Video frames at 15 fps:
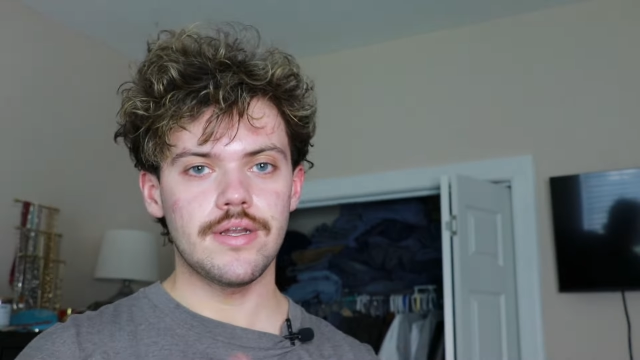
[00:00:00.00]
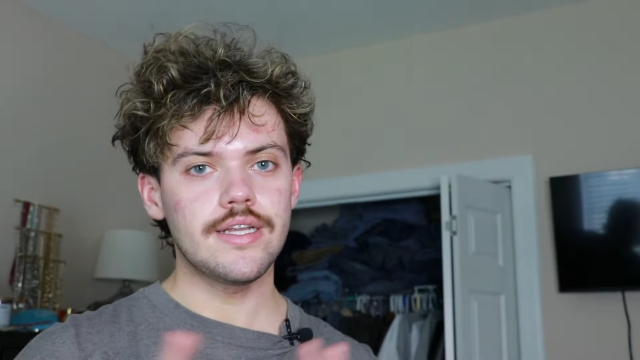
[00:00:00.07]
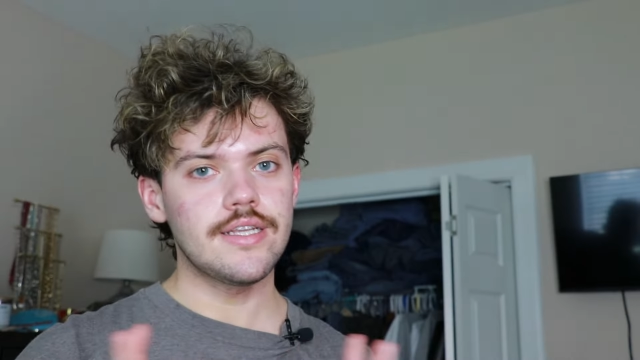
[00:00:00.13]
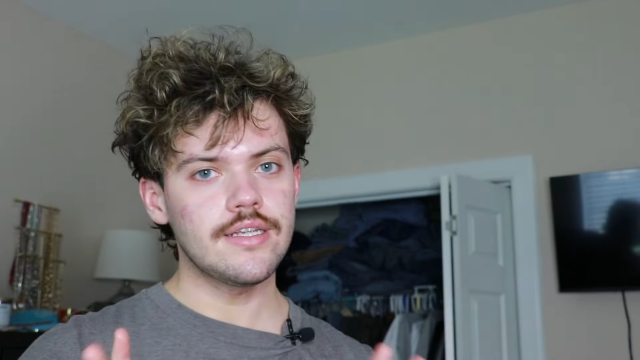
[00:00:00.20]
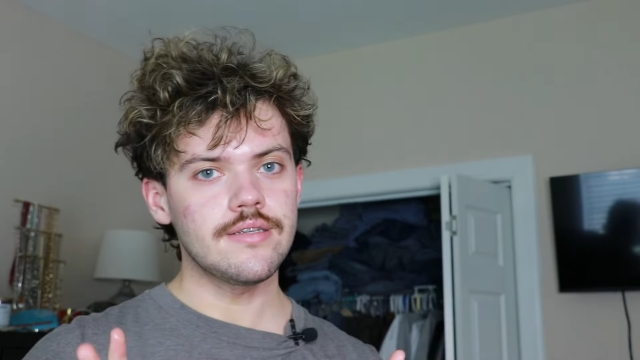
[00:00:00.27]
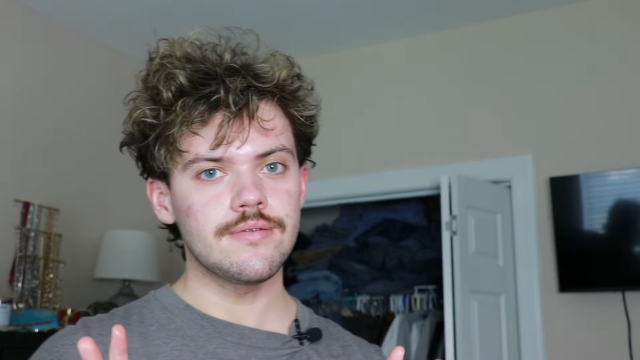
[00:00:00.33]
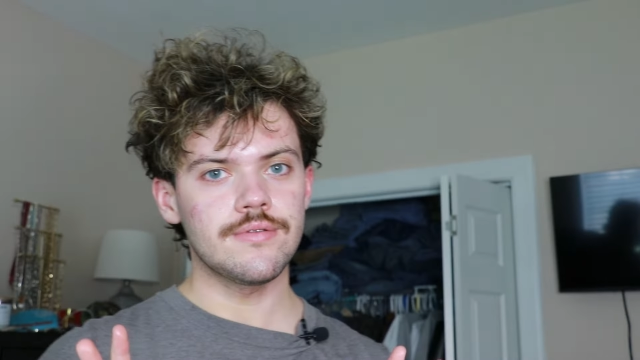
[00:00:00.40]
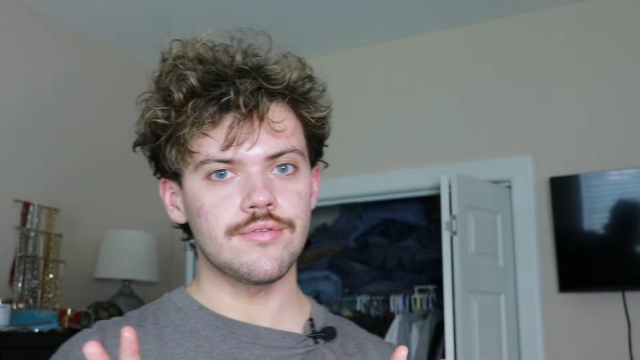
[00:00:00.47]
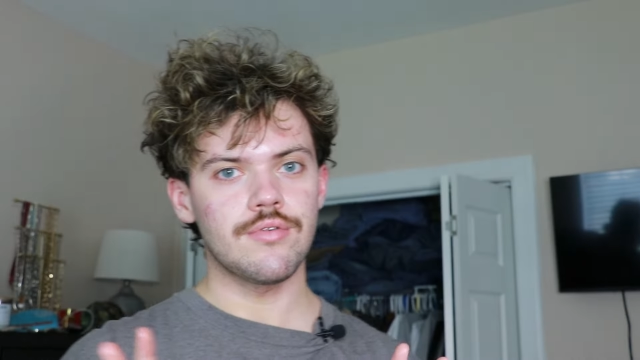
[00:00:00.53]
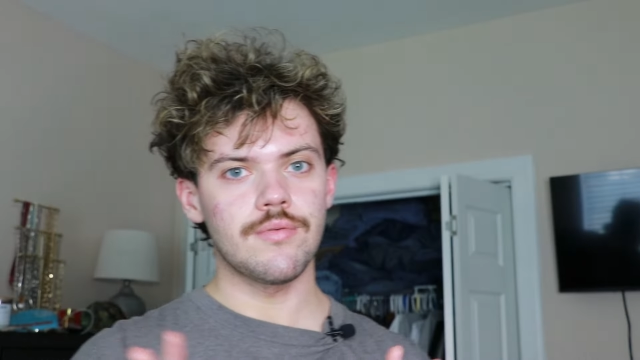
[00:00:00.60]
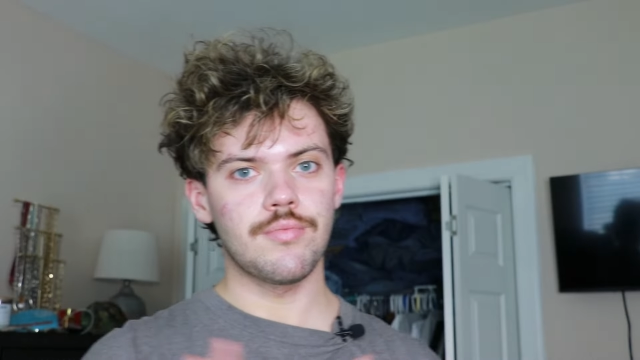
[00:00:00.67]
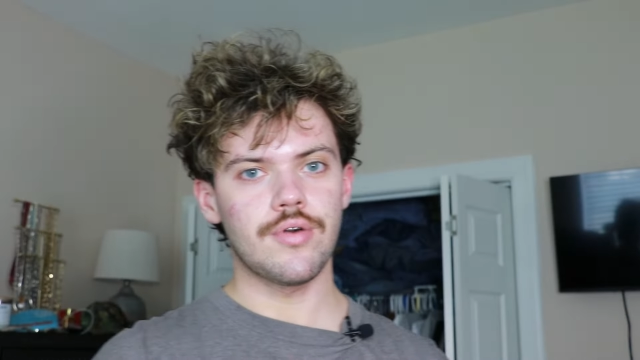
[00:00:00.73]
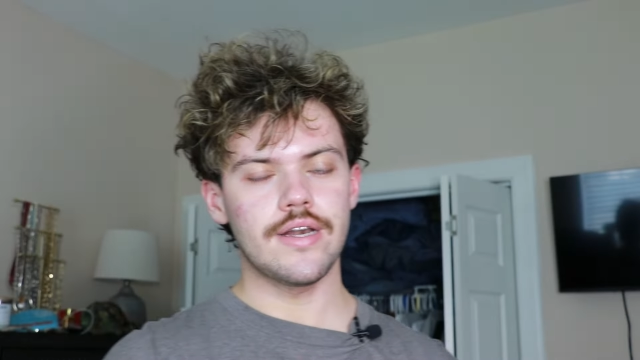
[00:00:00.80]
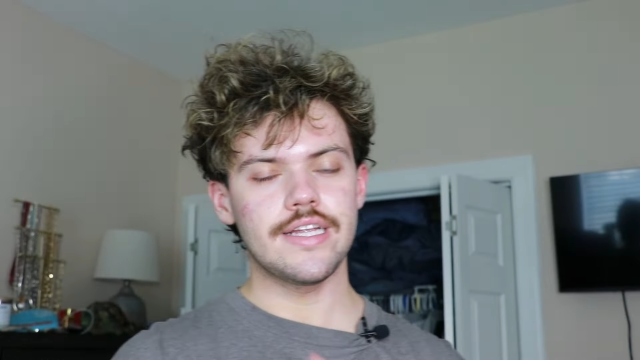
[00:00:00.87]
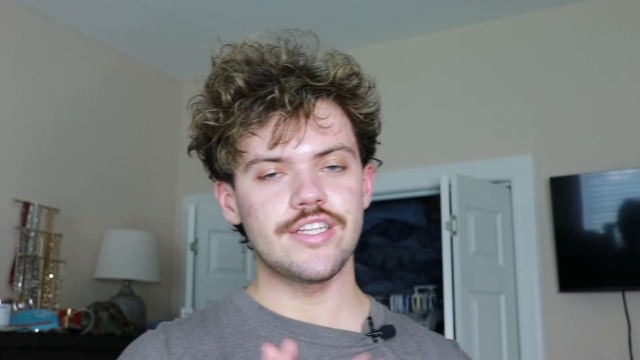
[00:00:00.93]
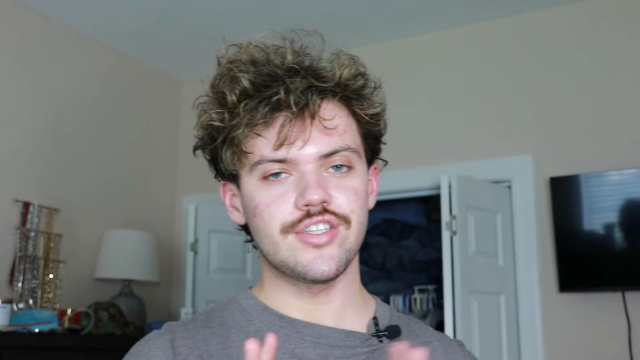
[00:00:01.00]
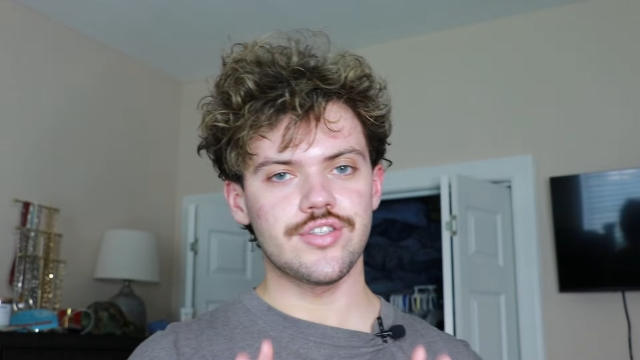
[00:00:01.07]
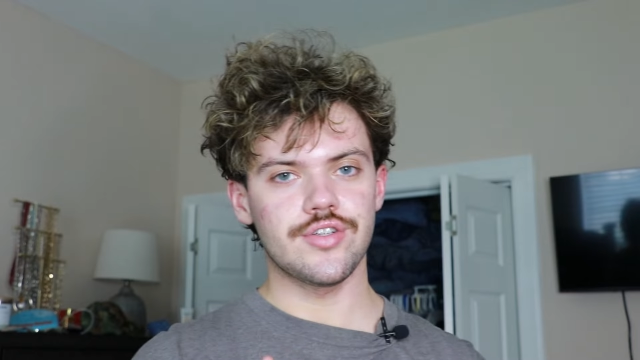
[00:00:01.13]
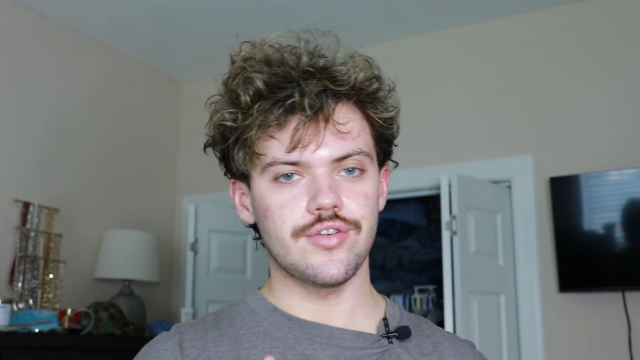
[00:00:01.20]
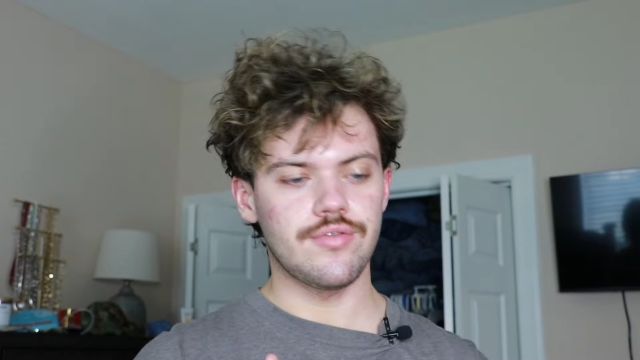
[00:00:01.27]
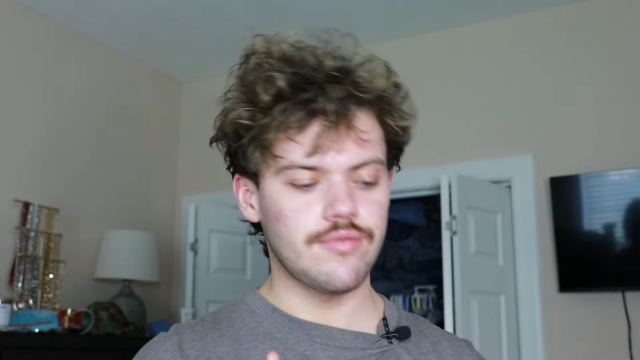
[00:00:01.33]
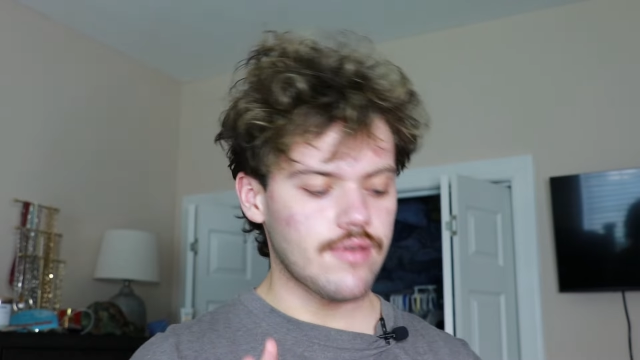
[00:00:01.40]
but it does absorb pretty
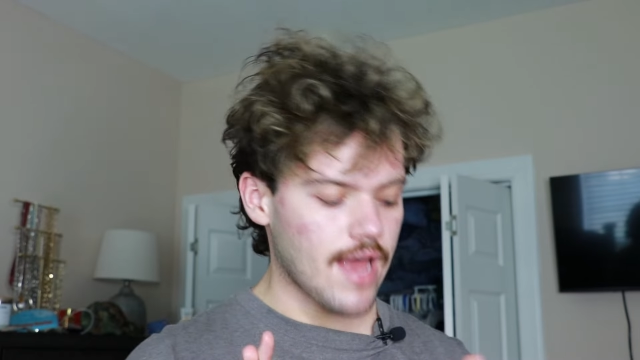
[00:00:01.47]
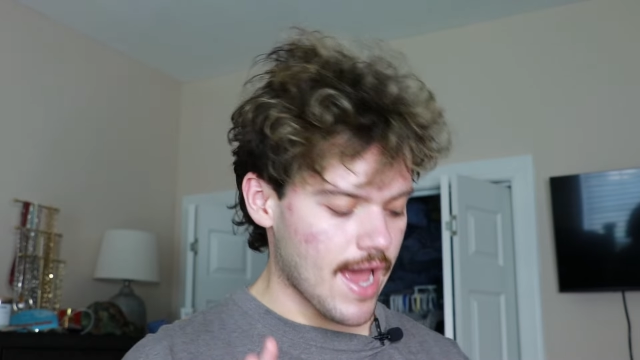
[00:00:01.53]
soon